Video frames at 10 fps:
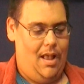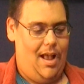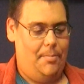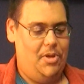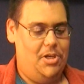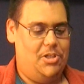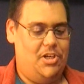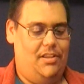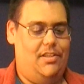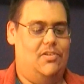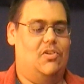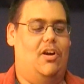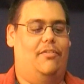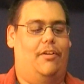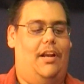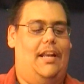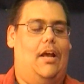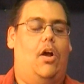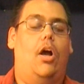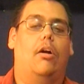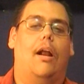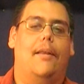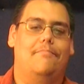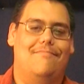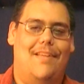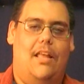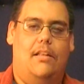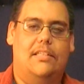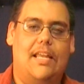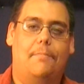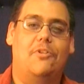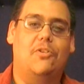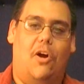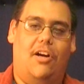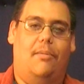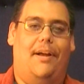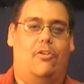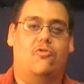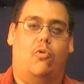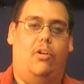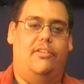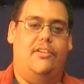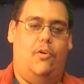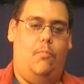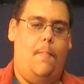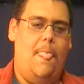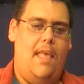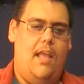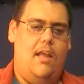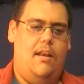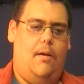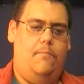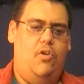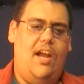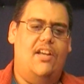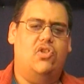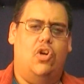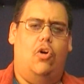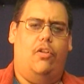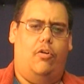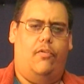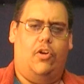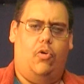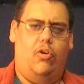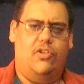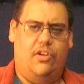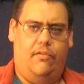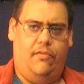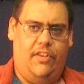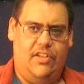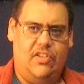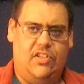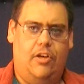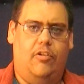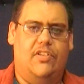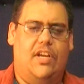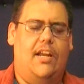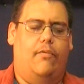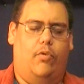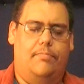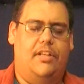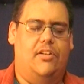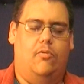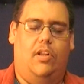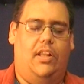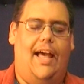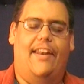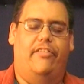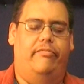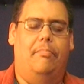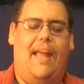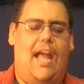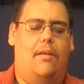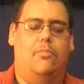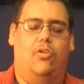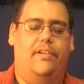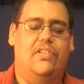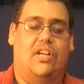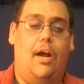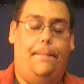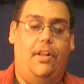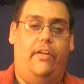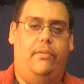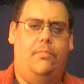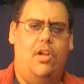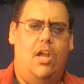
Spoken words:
I'm going to shut this off right now. Alright, it's time to talk about Troll 2. Now, you guys know that over the course of this series, I have ripped into a lot of bad movies. A couple of them